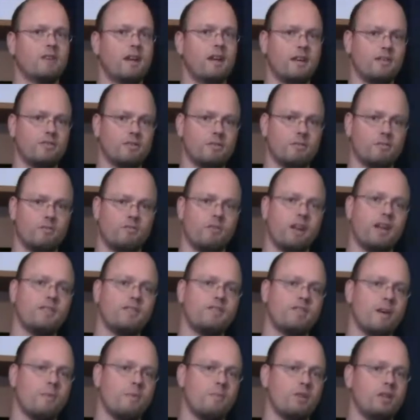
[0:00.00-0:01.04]
Some great
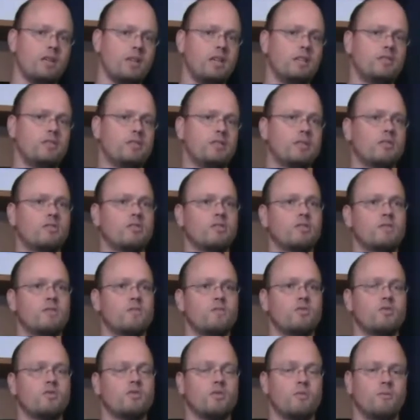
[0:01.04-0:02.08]
Japanese
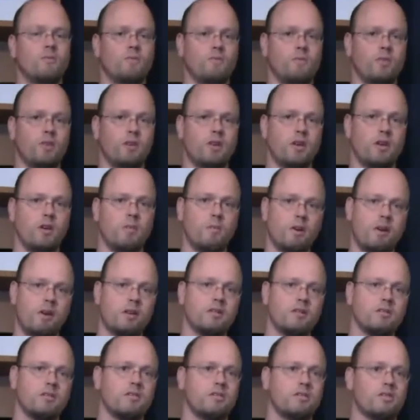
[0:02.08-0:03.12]
systems, some
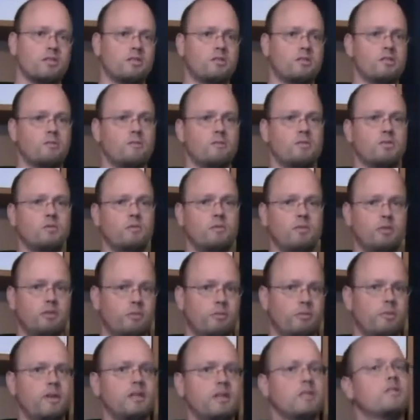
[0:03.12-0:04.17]
American systems, some
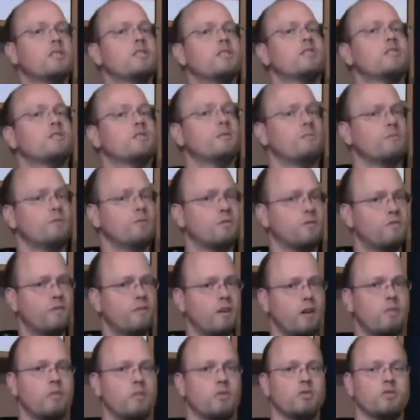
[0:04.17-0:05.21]
European systems,
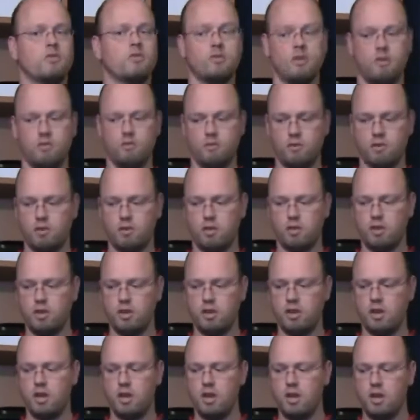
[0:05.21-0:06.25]
very much worth
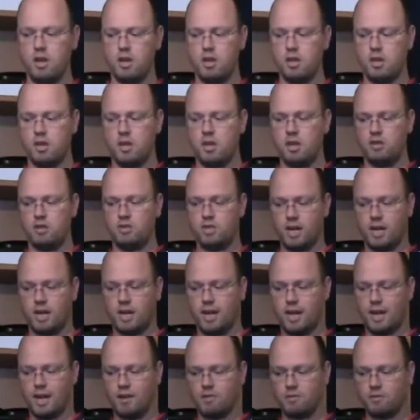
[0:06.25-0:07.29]

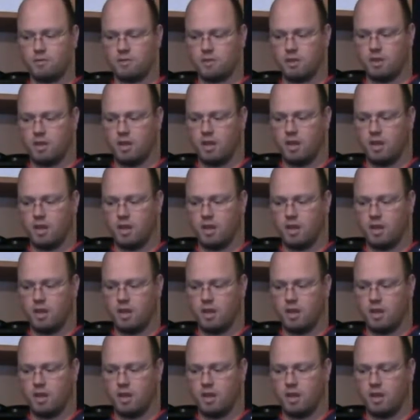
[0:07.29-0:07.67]
checking out.